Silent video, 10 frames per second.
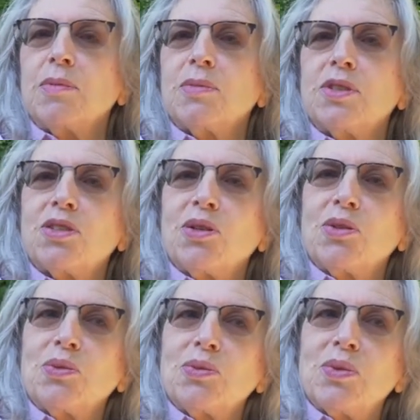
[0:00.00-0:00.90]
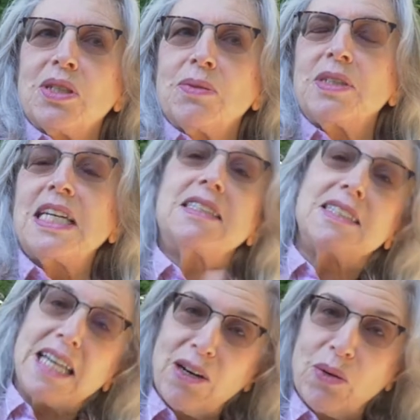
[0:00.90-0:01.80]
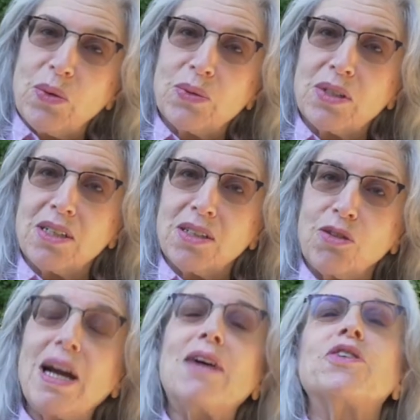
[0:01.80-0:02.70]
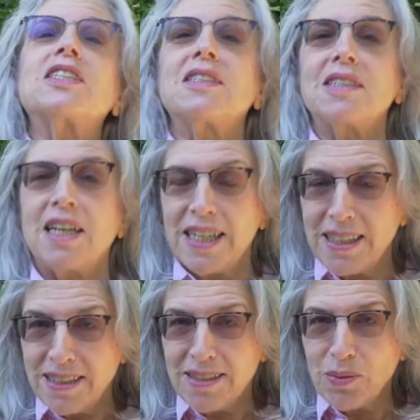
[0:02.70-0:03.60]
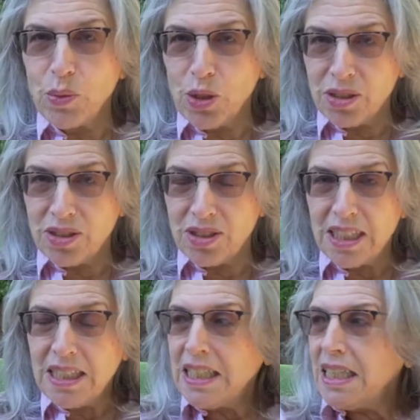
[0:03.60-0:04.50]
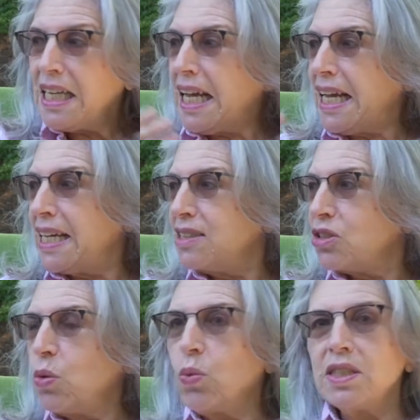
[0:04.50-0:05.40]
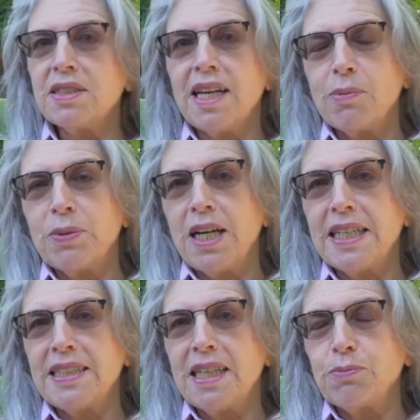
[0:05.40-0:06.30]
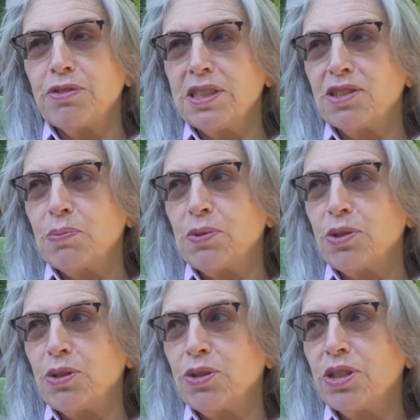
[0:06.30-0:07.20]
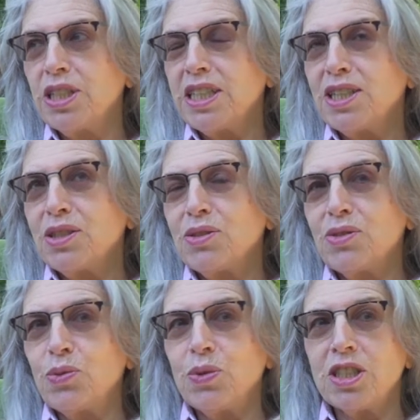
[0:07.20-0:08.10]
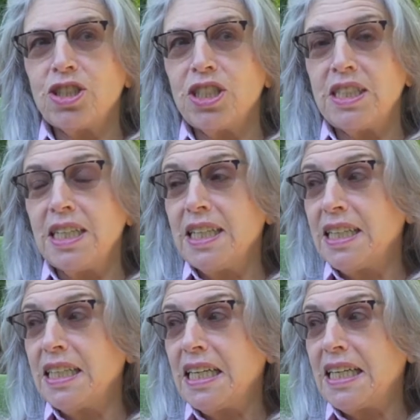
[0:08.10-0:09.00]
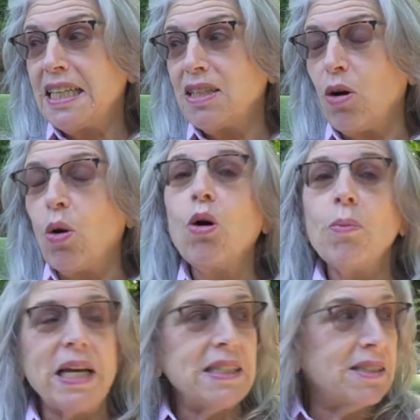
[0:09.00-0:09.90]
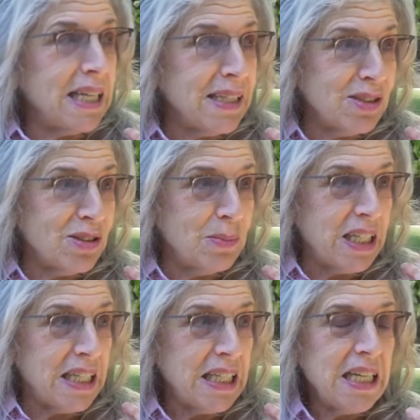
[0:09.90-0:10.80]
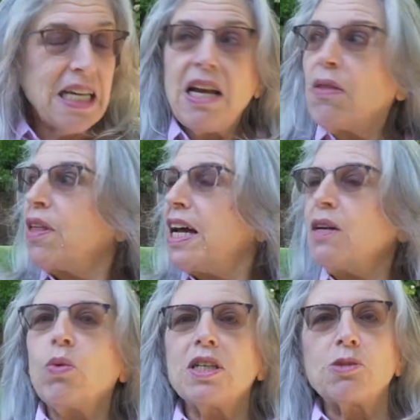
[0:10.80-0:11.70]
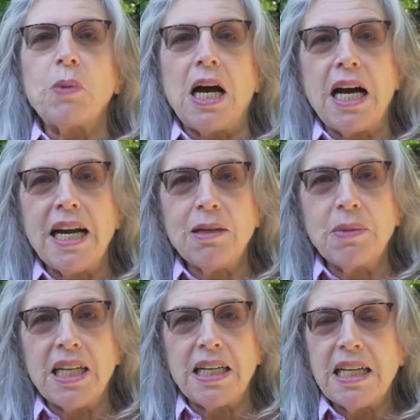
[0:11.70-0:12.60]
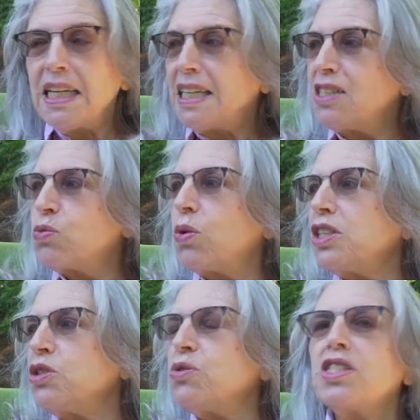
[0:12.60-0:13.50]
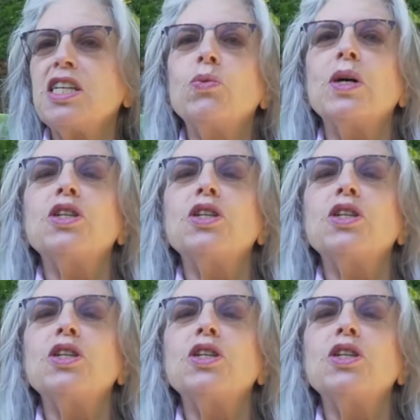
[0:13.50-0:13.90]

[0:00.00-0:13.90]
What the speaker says: So that's how graphic design works. And so once I applied that principle to what she did, it all made sense to me that what's behind me is what you see when